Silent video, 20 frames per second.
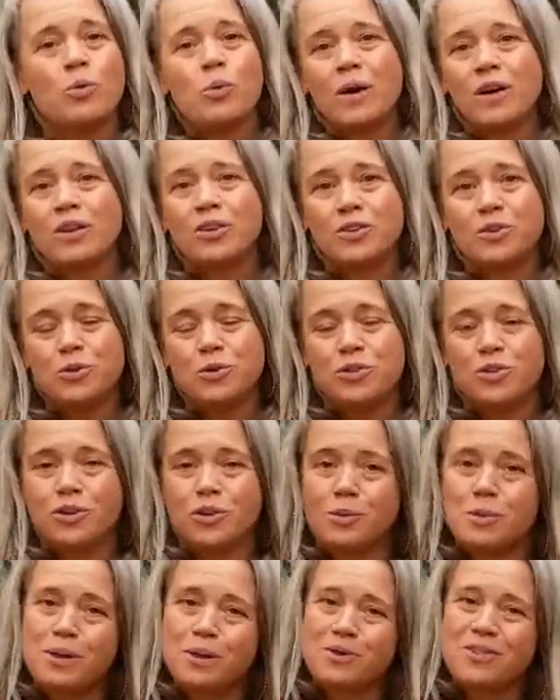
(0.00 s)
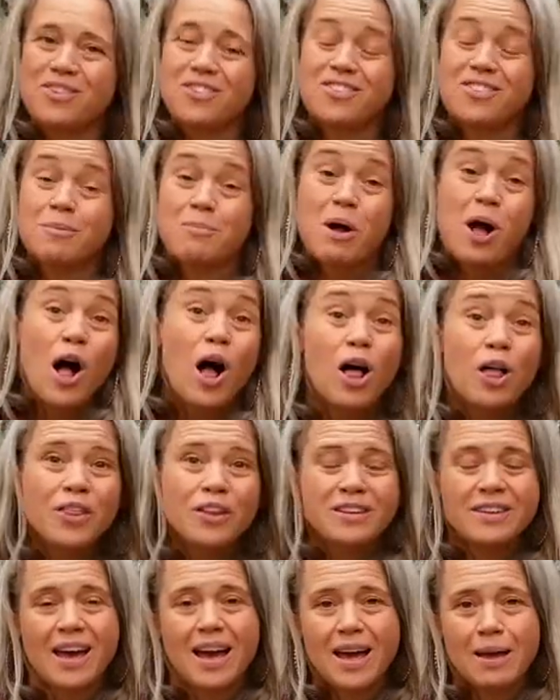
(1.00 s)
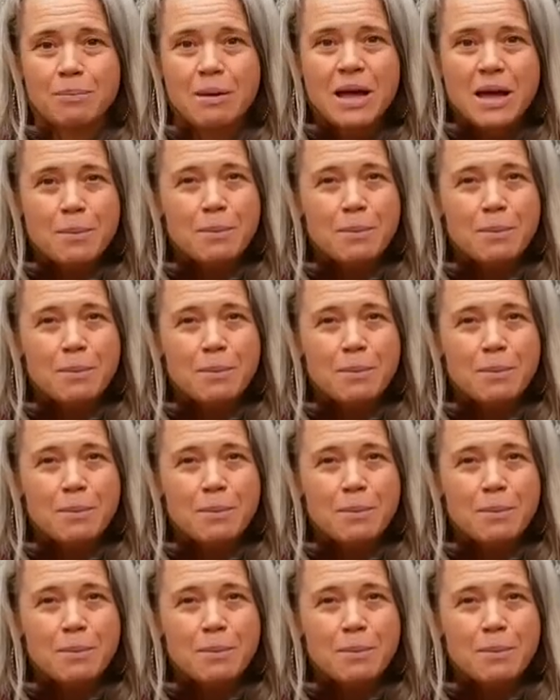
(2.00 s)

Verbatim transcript: want to do to your immune system all the time,